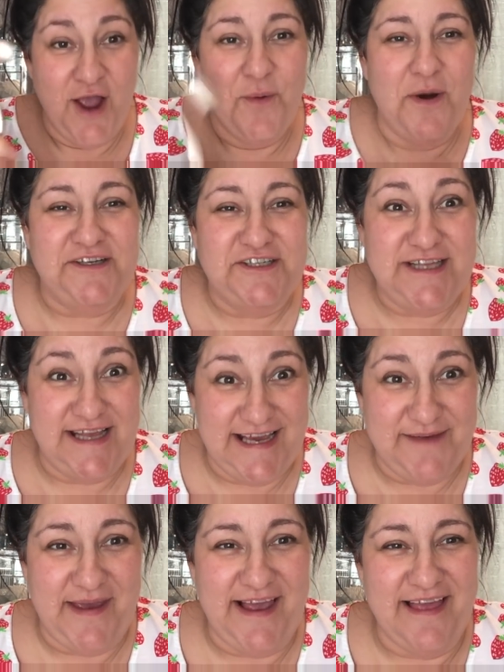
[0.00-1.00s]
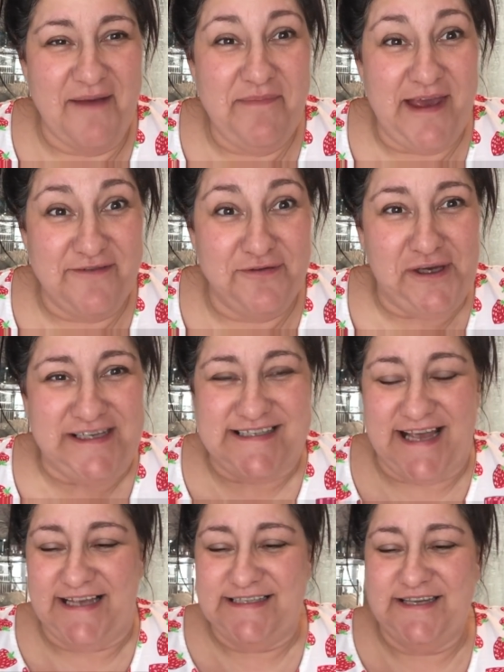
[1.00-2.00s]
What did you think of me then being fucking
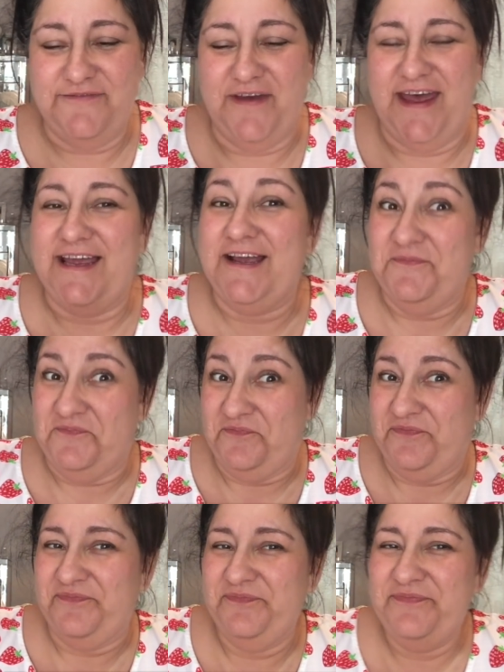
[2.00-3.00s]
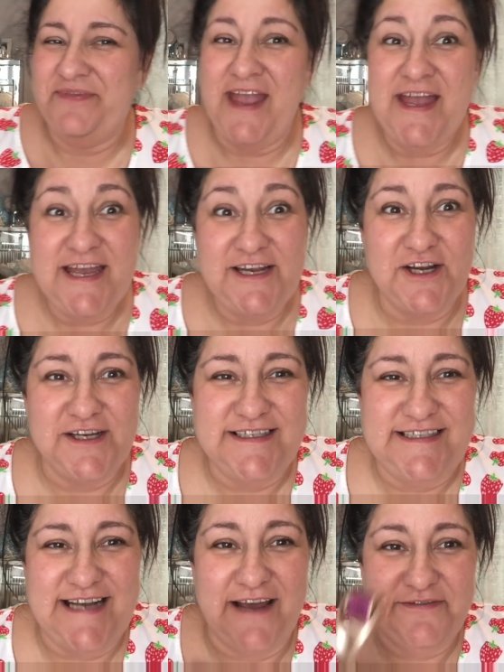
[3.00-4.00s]
scientific? Hmm? Not
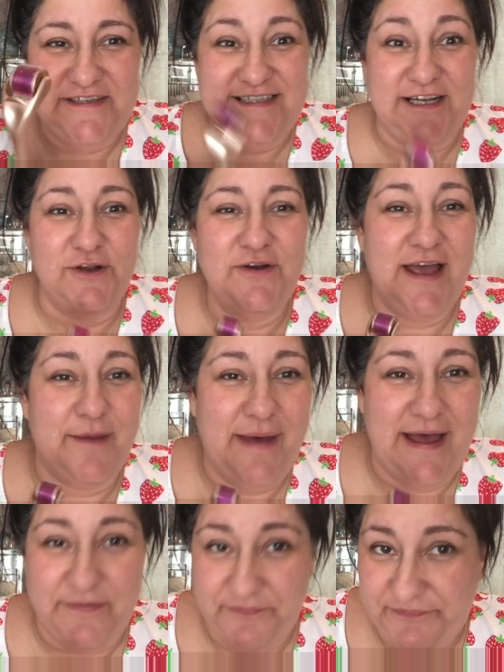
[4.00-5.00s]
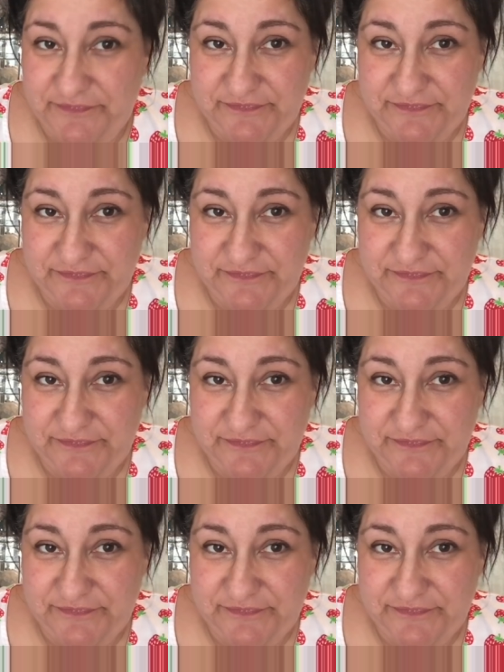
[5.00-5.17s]
as daft as I look, am I?